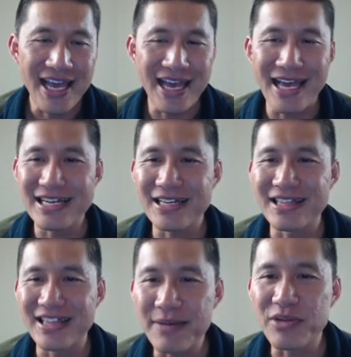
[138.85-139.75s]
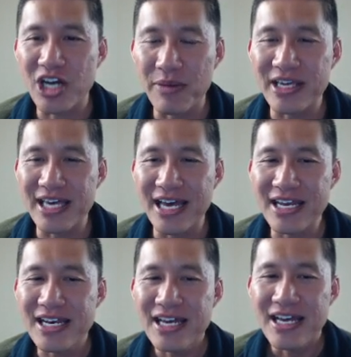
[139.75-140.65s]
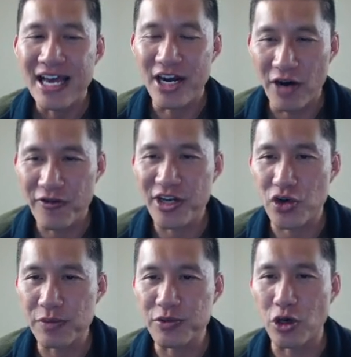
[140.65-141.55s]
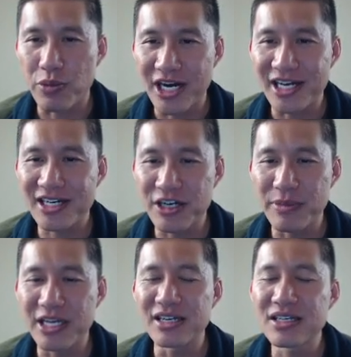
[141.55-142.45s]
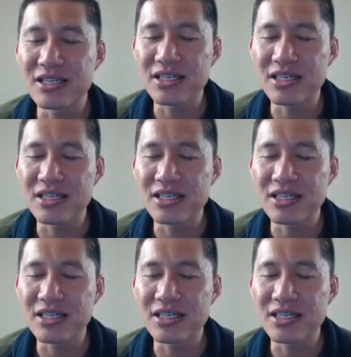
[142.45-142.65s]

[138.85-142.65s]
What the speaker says: and them coming in and offering a crypto product could mean